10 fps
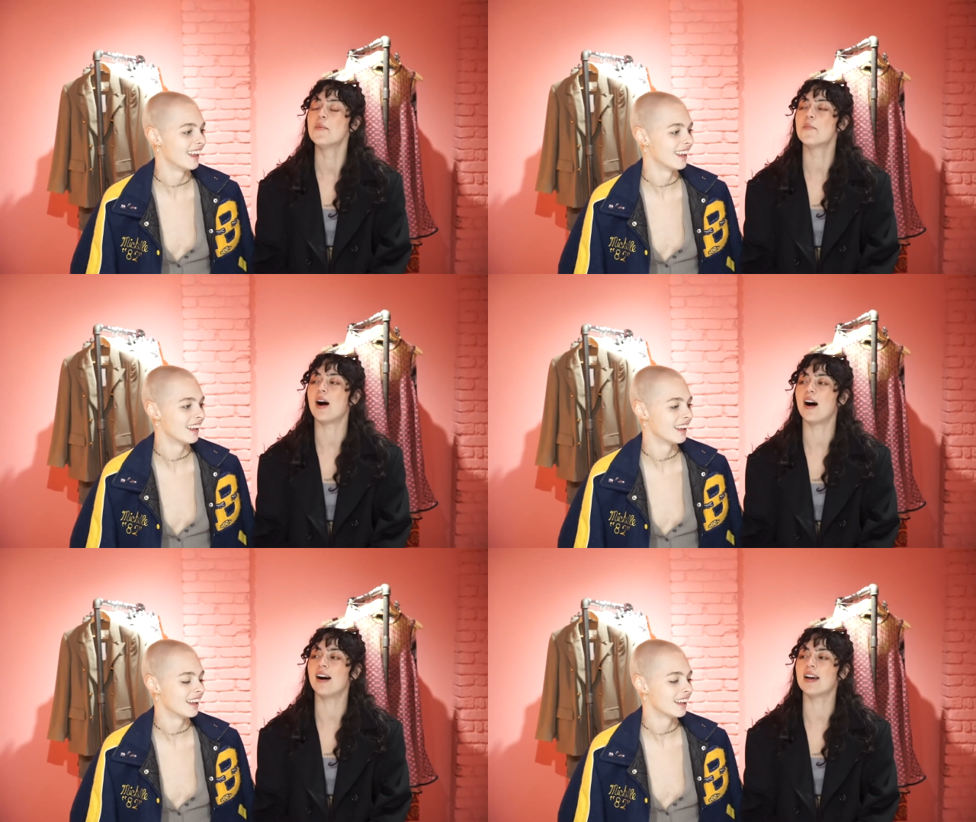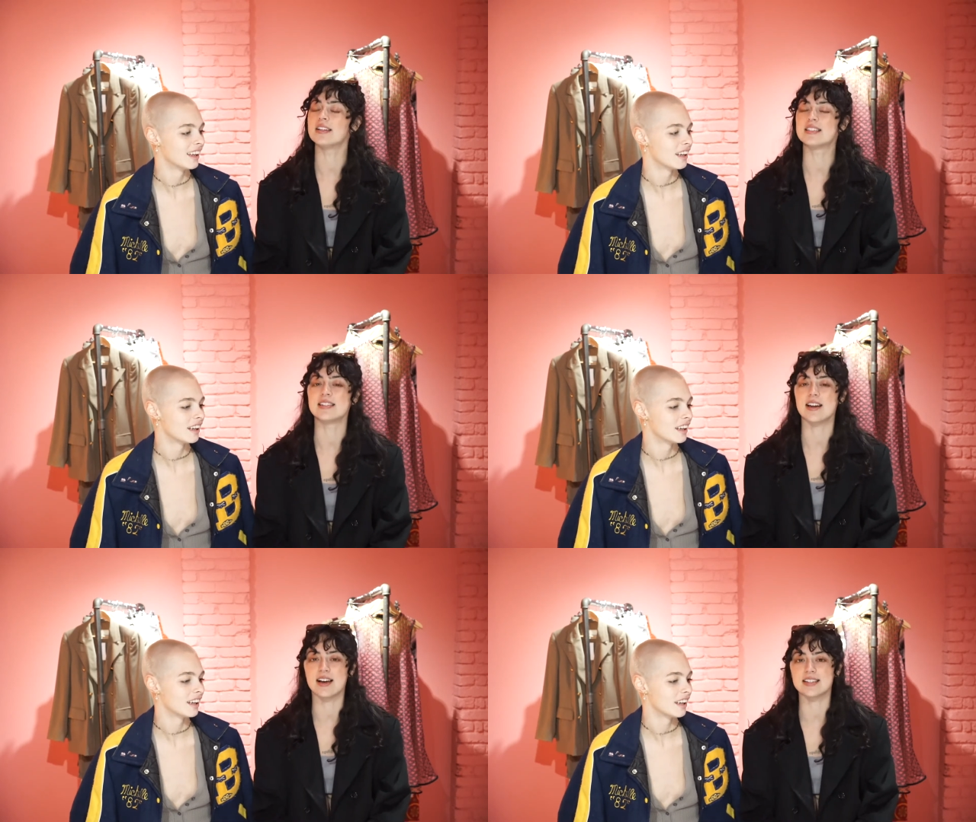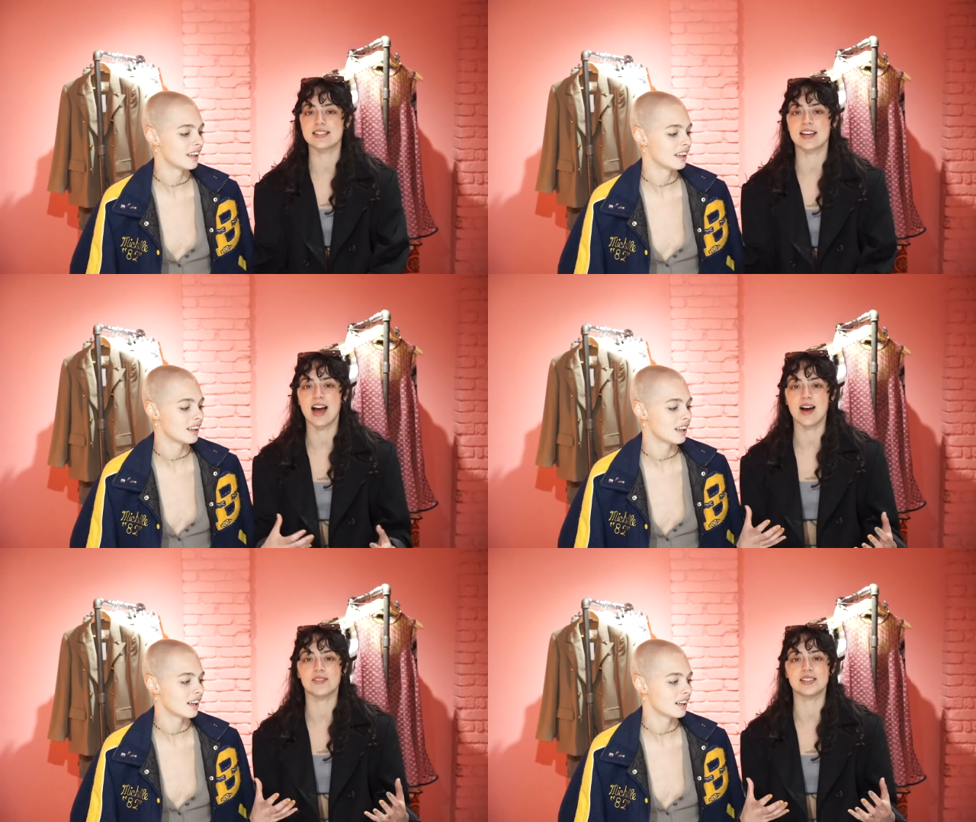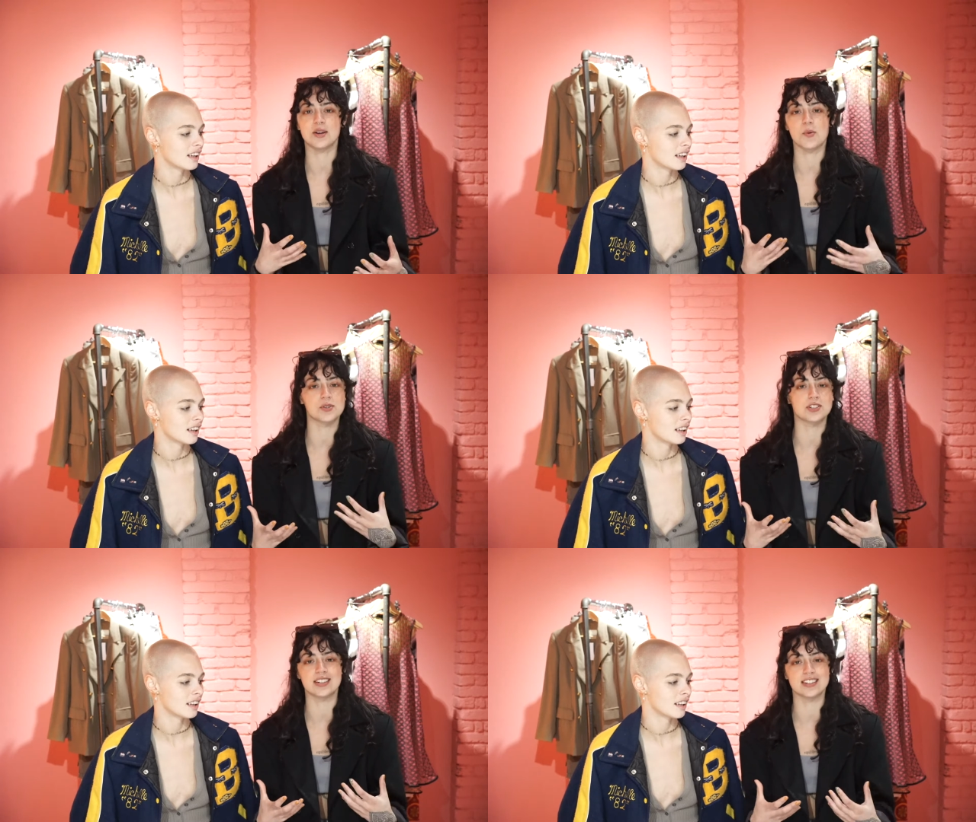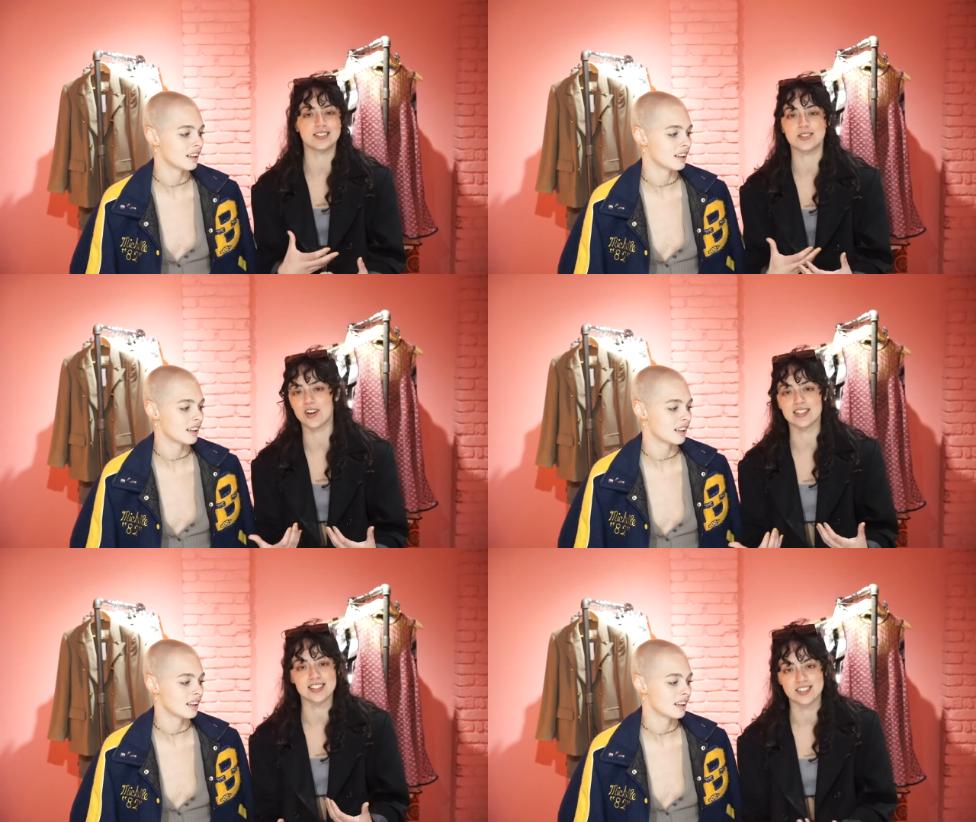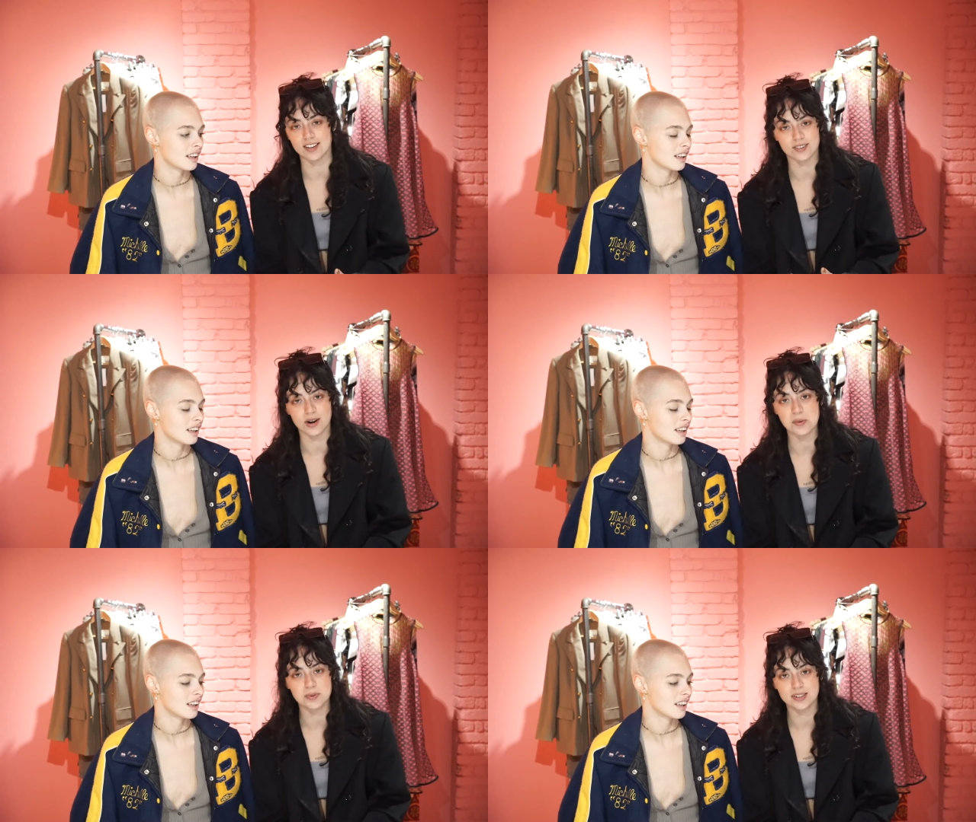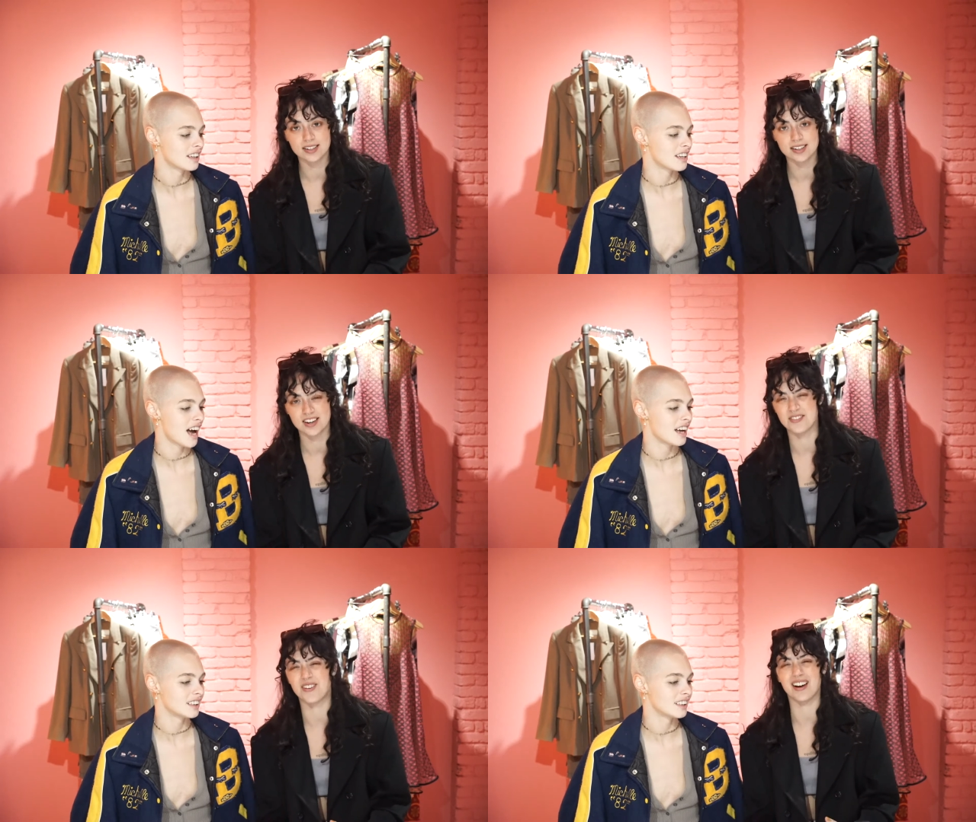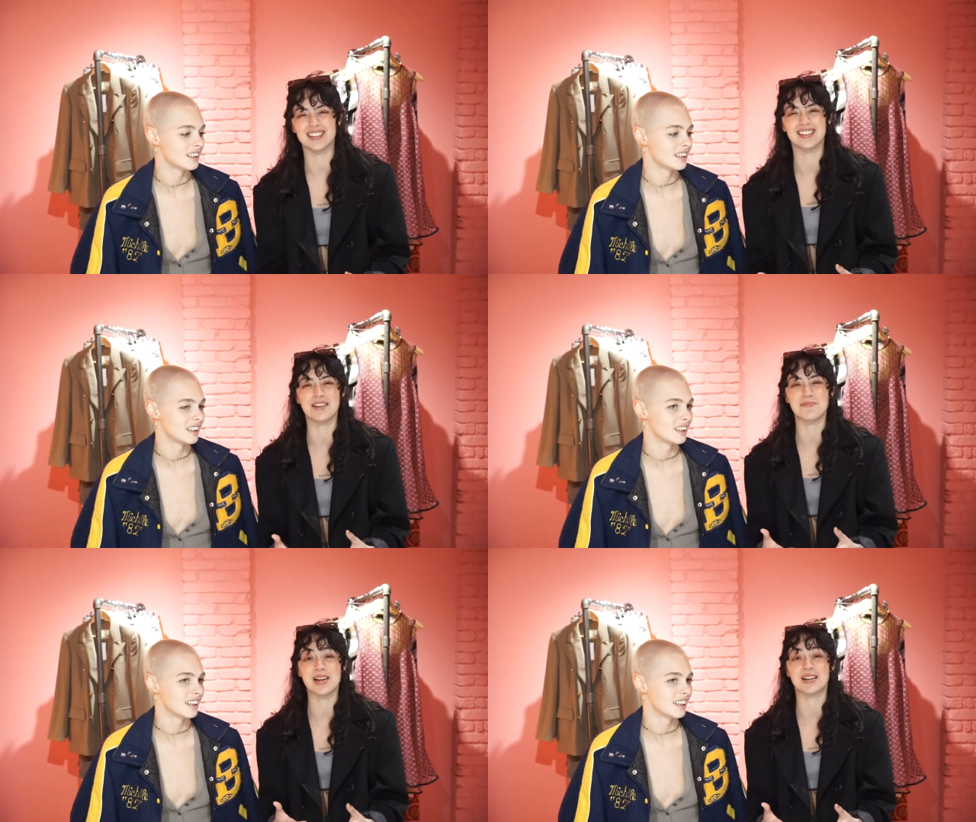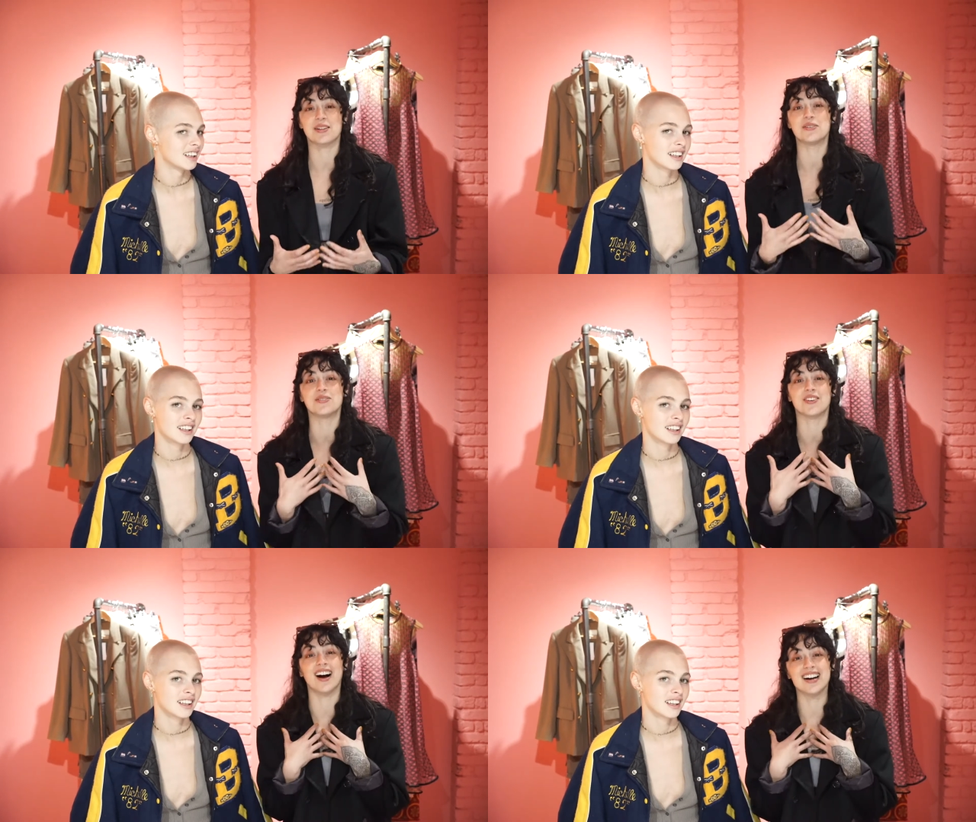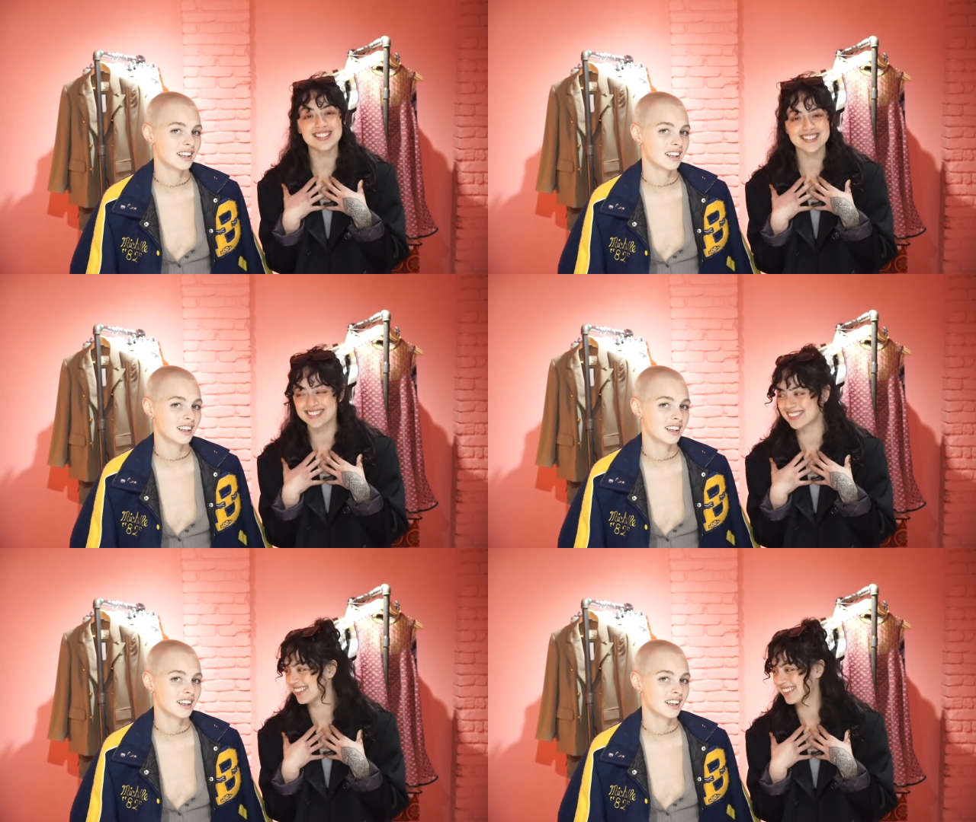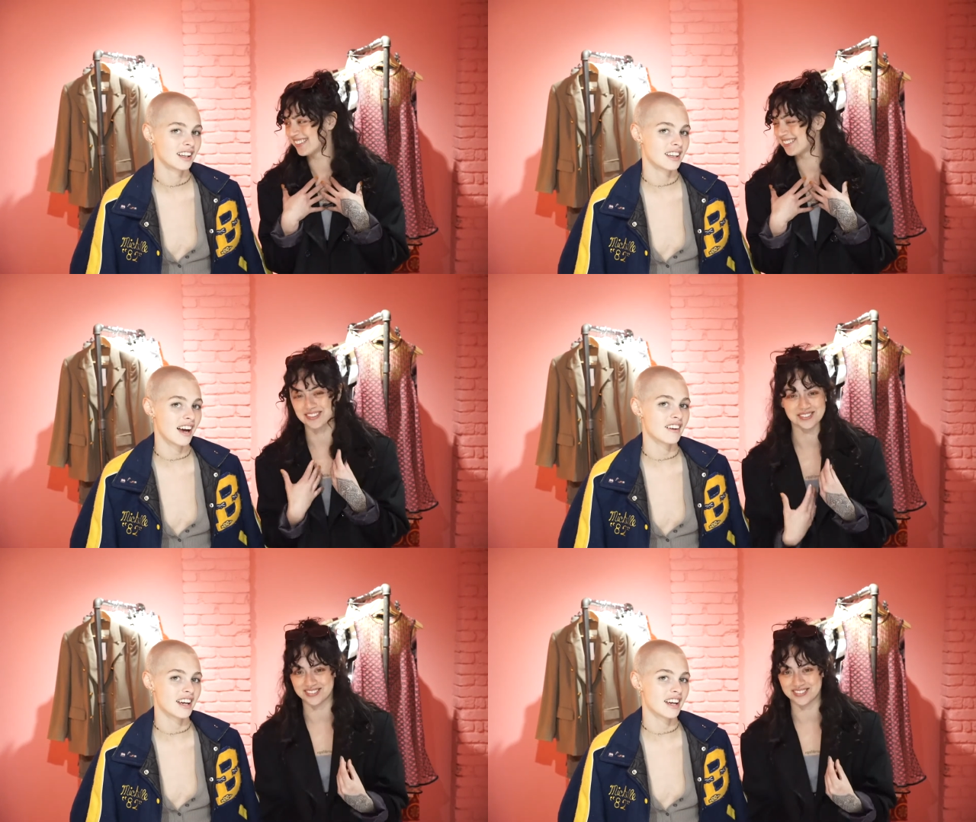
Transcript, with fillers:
Speaker 1: But it's nice having the opportunity to dress each other up. Yeah. And finally, like pick clothes for us. Yeah,